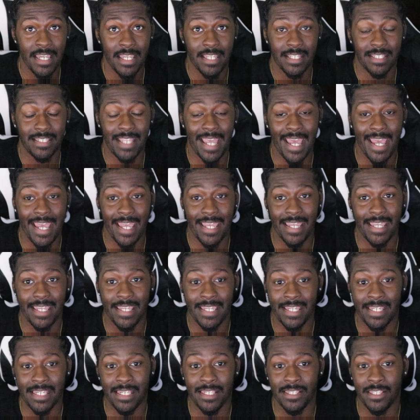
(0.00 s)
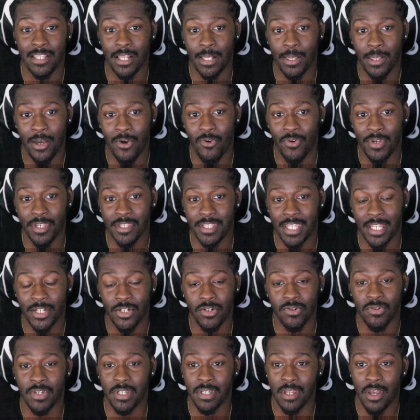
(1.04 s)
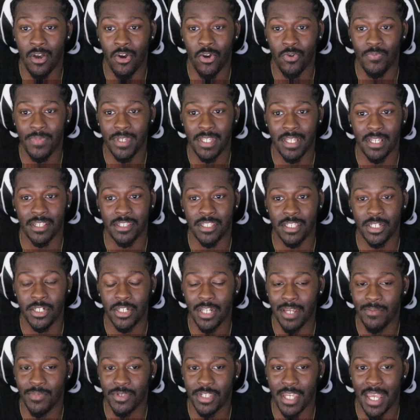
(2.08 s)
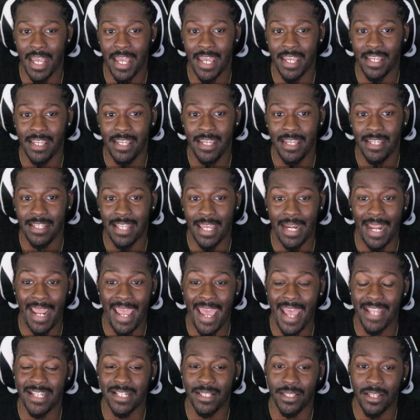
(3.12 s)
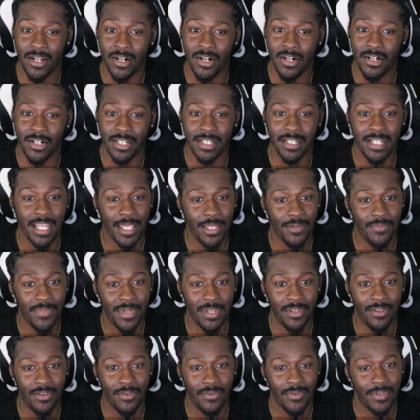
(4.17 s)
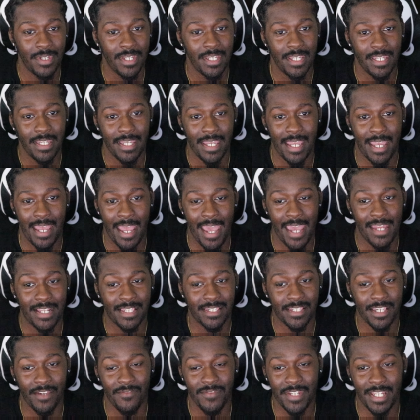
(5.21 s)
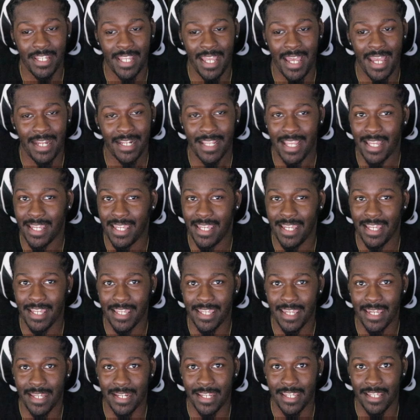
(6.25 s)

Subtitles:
That is the lowest that you can go, because the jump shot that I had to learn on another build, I had a 79 and I can't get it.